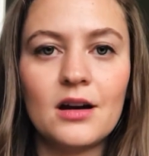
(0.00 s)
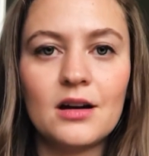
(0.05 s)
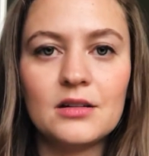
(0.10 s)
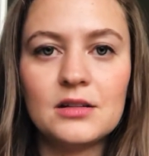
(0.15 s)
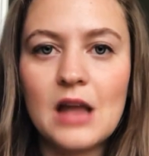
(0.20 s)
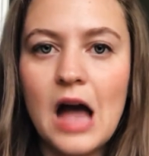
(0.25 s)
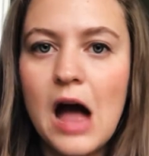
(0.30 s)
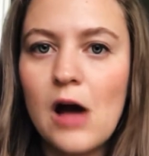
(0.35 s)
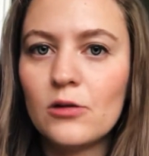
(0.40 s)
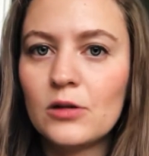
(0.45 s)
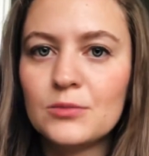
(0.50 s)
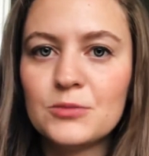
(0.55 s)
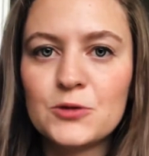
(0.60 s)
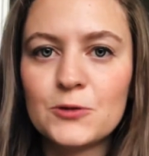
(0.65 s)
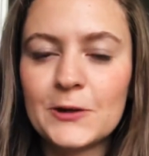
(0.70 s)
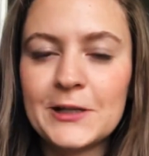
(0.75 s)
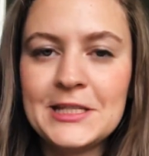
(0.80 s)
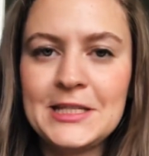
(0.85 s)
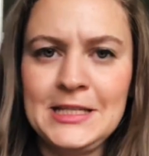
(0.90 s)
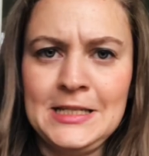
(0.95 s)
Now I'm
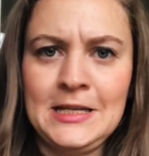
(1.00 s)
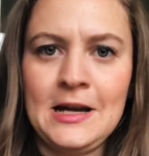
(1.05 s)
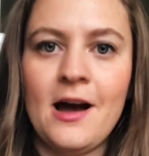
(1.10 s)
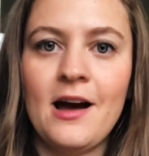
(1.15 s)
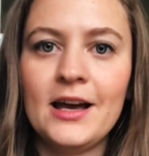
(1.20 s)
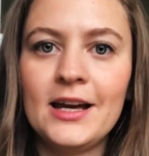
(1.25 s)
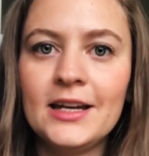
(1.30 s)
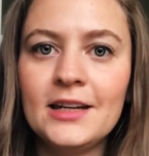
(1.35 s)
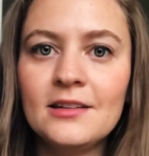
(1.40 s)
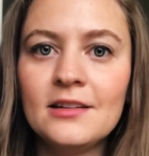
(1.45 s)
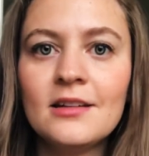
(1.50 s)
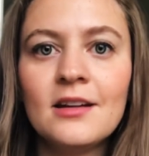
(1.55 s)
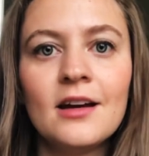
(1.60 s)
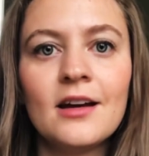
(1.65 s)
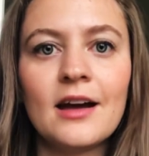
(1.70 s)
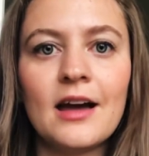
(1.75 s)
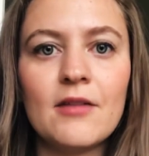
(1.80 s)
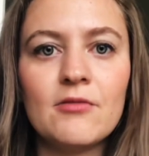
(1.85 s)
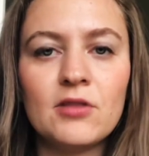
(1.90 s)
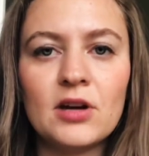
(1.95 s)
29,
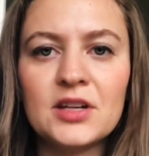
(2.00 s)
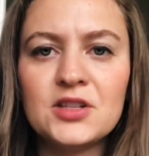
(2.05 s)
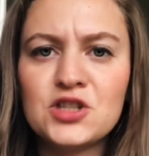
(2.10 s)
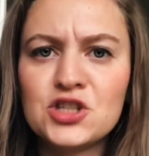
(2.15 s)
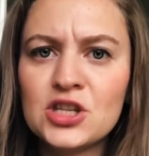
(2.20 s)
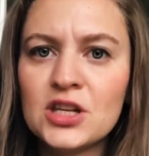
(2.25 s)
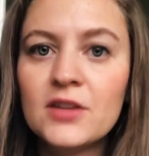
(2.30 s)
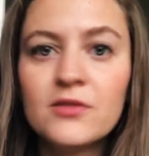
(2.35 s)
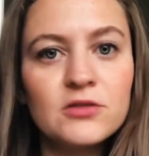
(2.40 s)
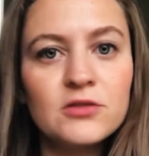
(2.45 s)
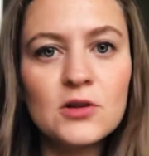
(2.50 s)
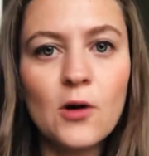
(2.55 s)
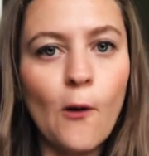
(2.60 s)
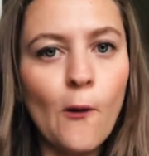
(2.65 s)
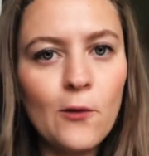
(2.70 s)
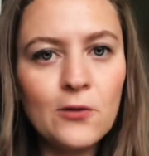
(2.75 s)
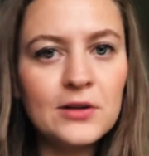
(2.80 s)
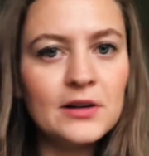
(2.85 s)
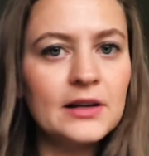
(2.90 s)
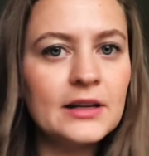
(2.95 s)
have I achieved
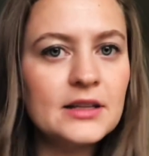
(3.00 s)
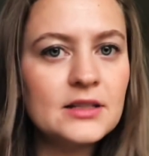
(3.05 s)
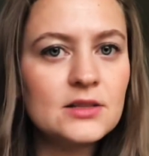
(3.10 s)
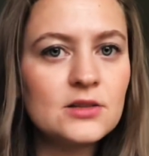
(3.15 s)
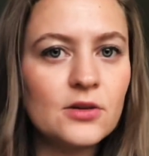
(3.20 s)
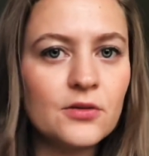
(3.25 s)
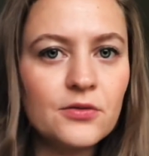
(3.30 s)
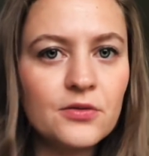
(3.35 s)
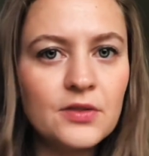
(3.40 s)
all the list of